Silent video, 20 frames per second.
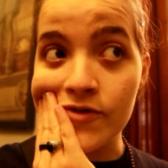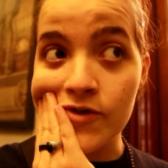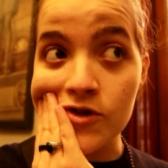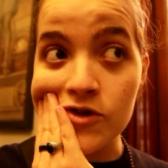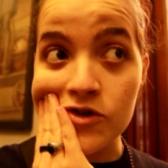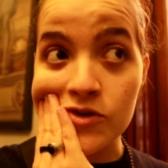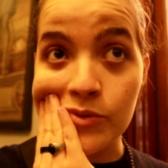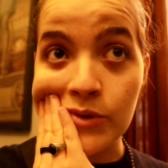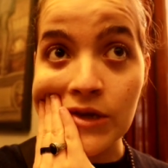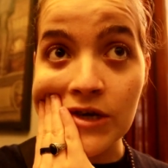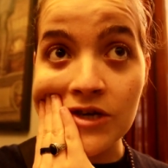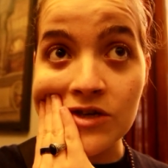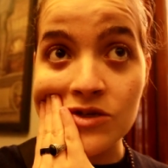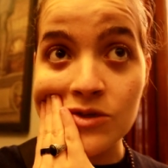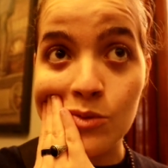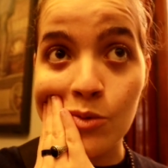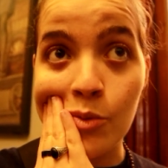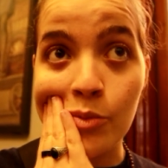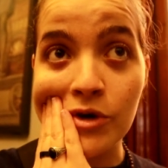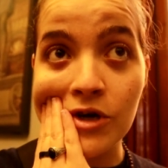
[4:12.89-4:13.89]
I've got something
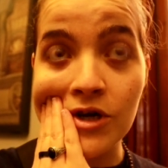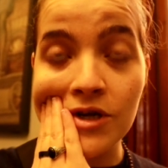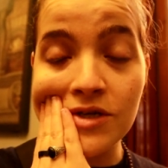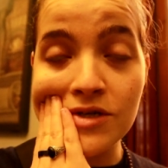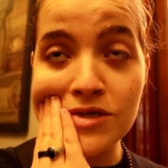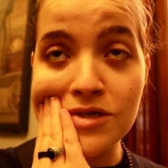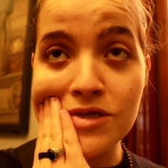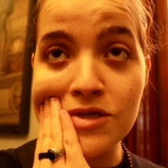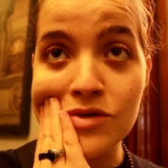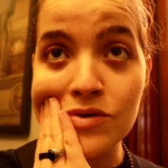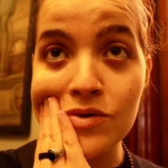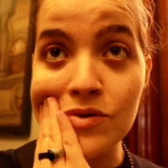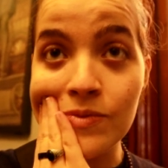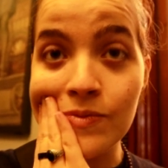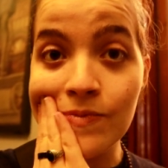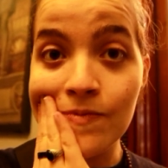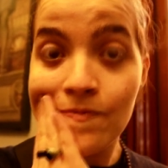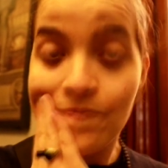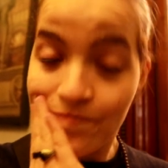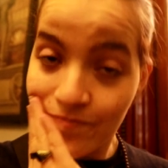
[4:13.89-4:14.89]
else on my bucket list to do
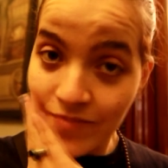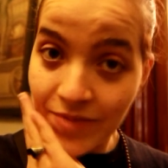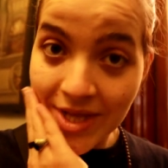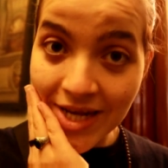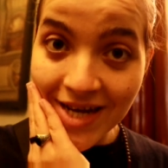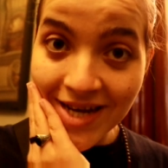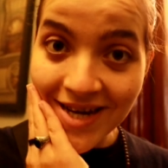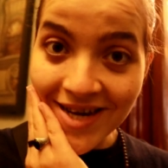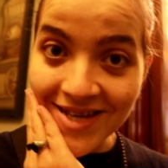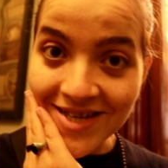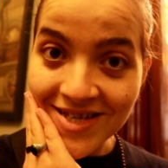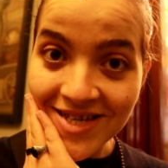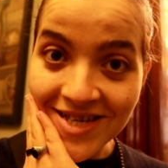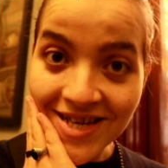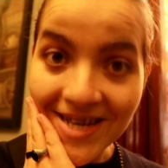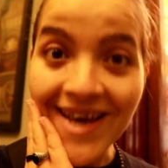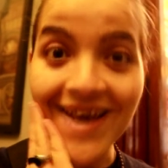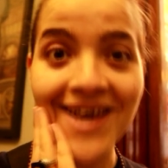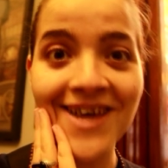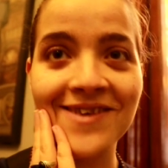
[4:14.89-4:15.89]
later
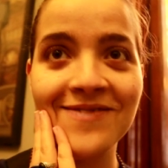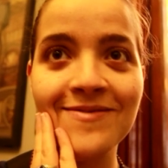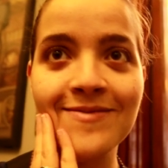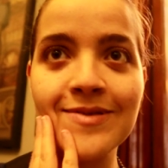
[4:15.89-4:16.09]
today.